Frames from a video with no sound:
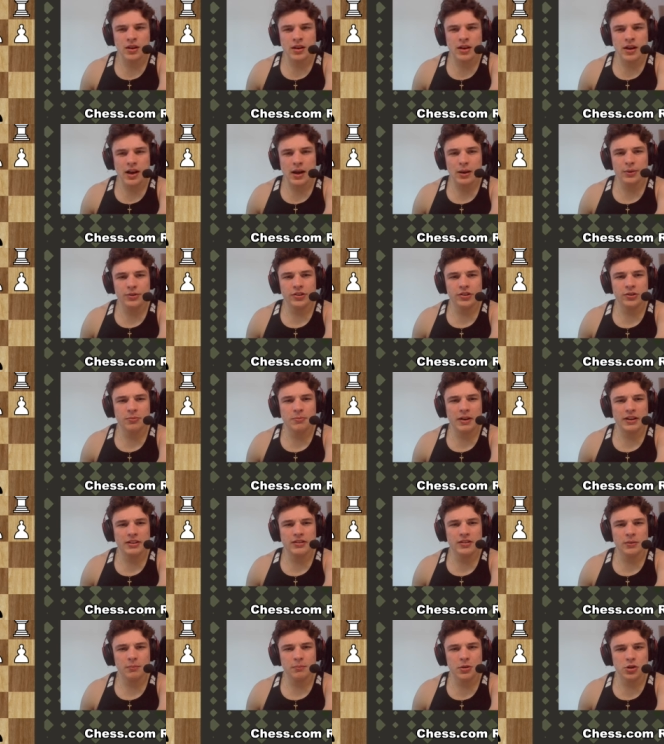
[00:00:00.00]
I was
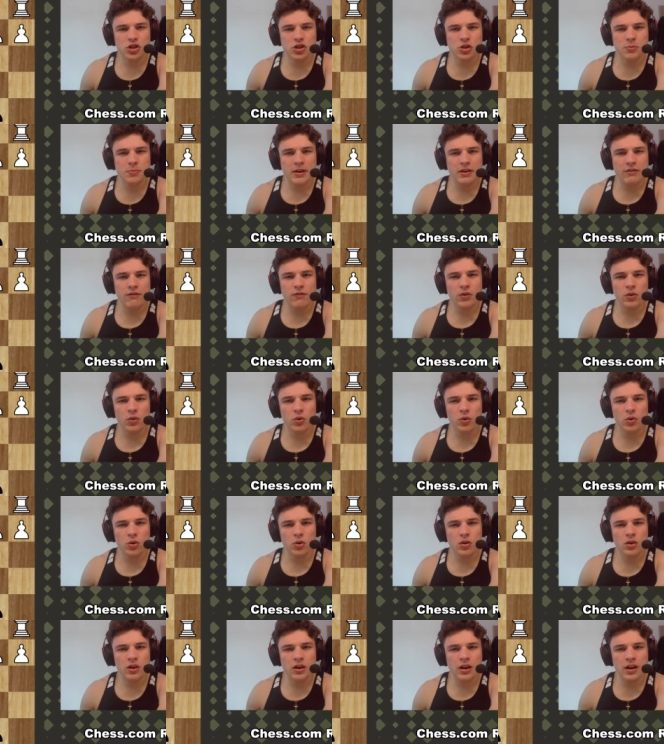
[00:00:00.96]
expecting bishop f
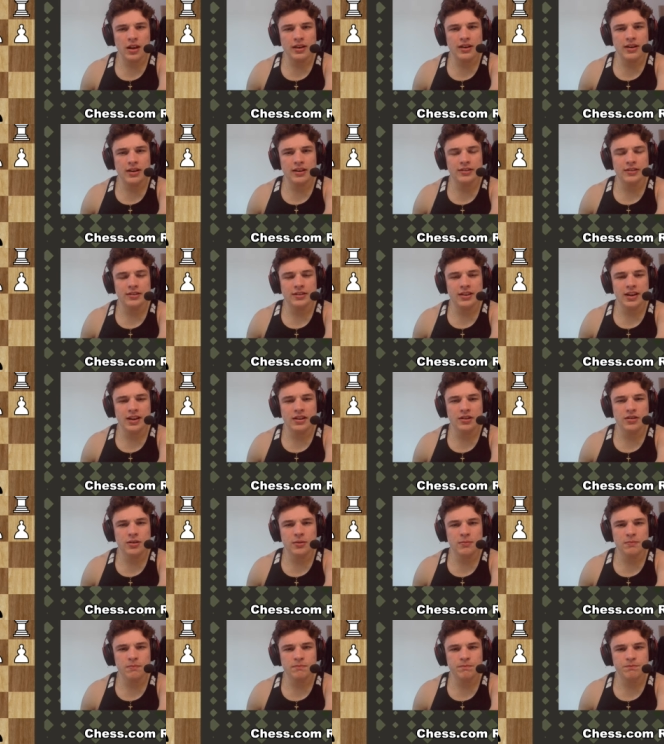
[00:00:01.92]
four, like I said,
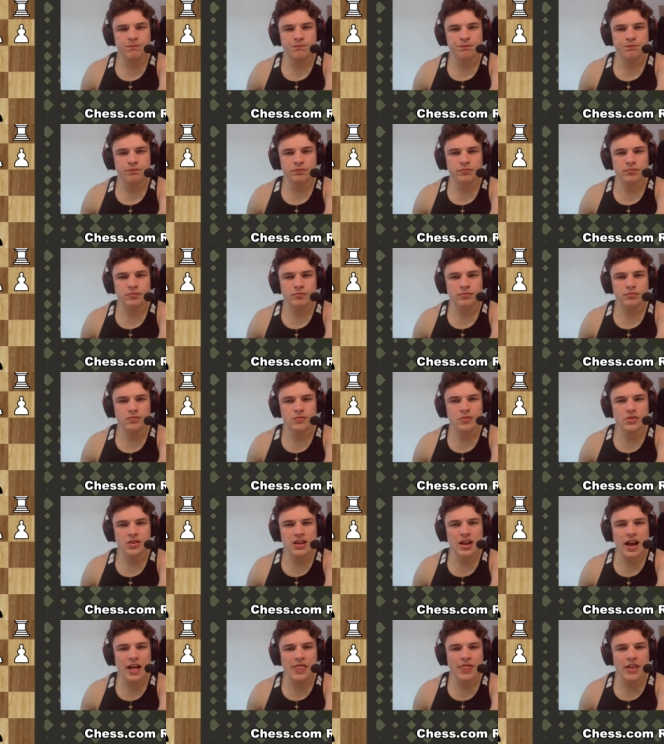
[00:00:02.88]

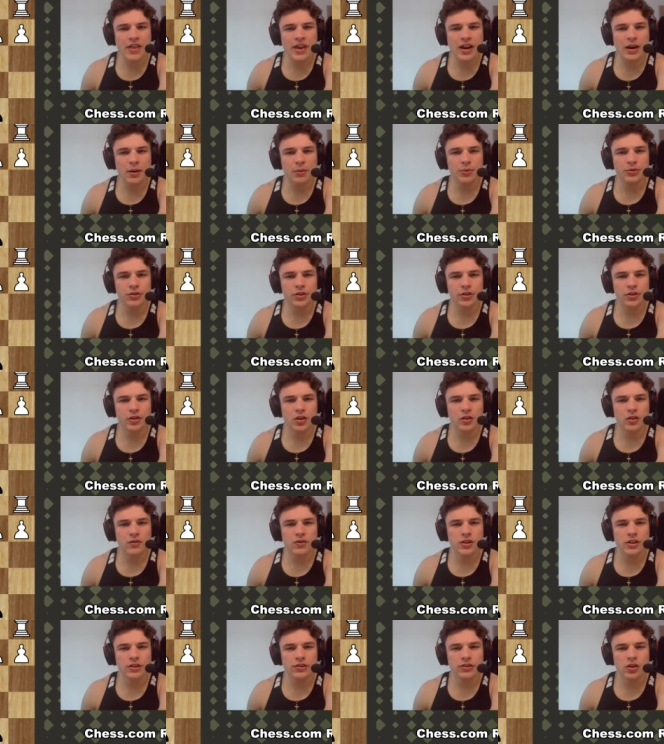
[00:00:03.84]
and then I was going to go
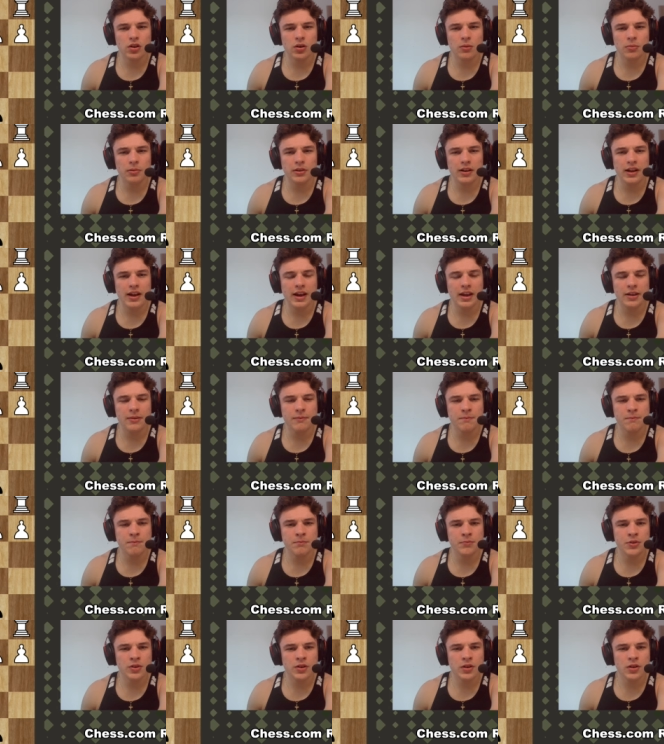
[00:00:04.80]
for this whole plan.
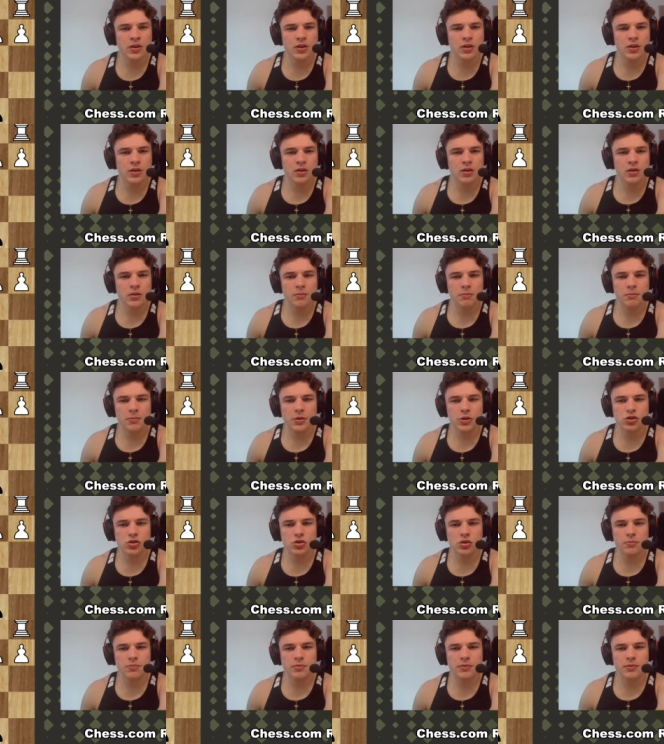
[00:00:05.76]

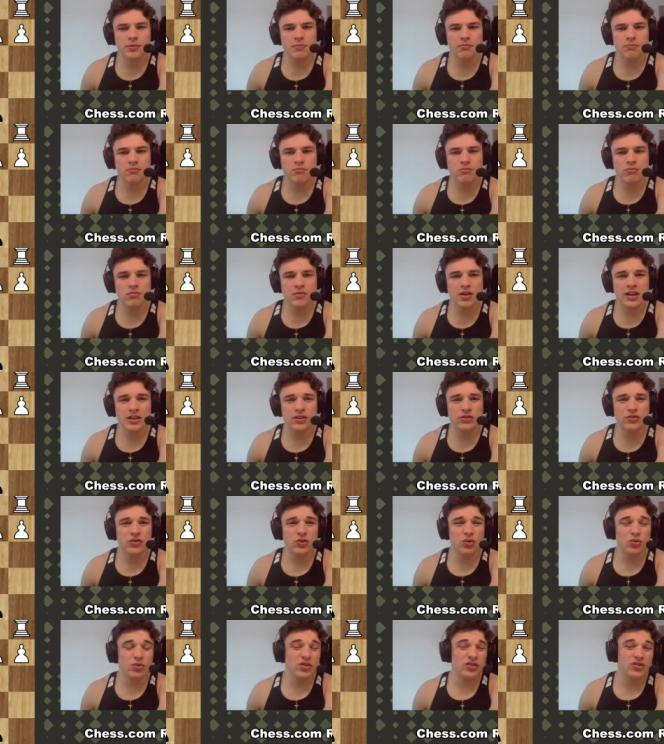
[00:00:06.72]
Bishop h
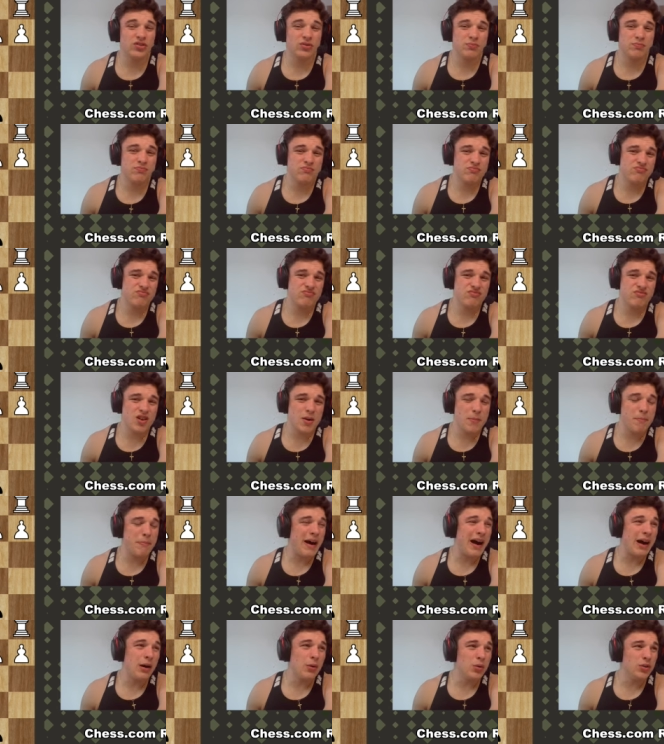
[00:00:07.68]
four is
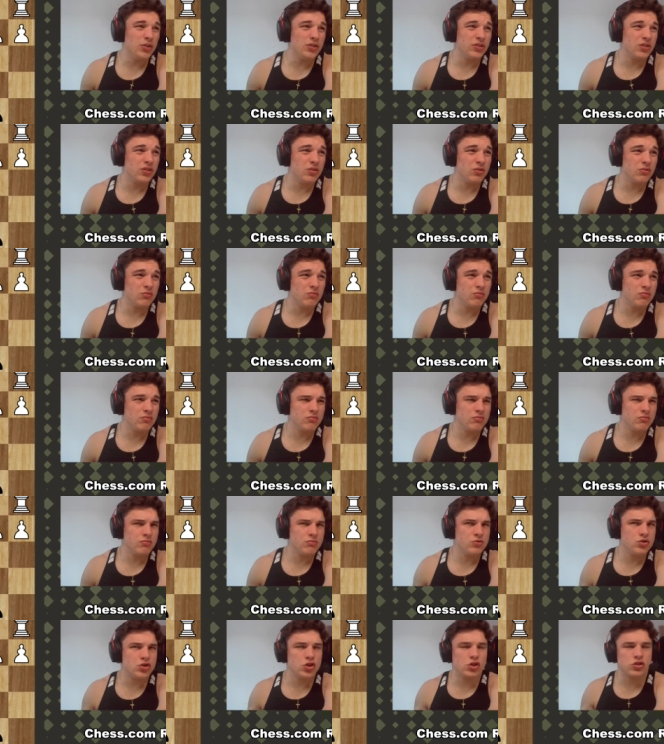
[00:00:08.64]
about as
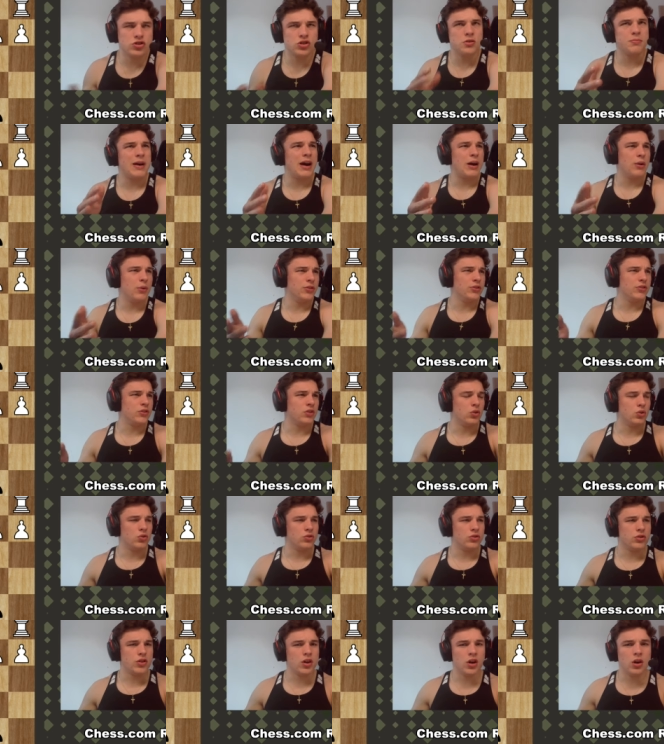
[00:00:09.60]
just about as
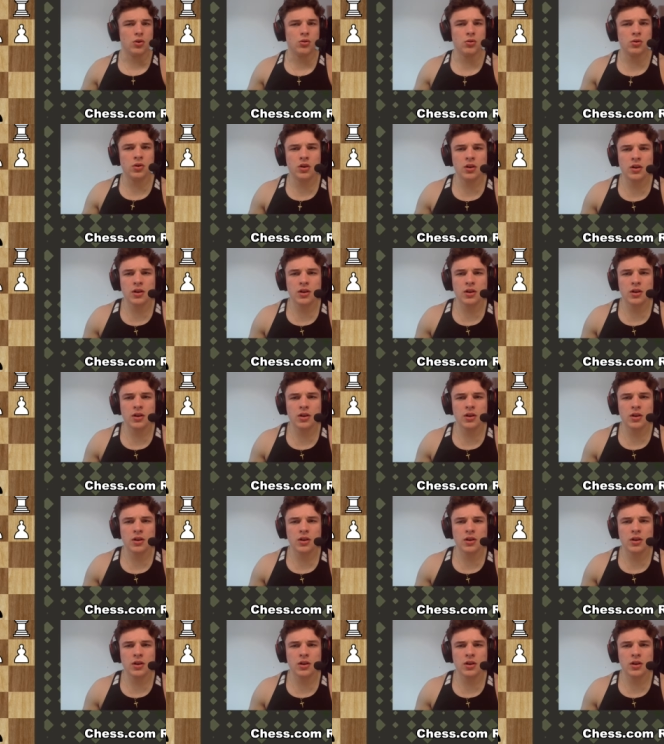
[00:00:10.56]
good though.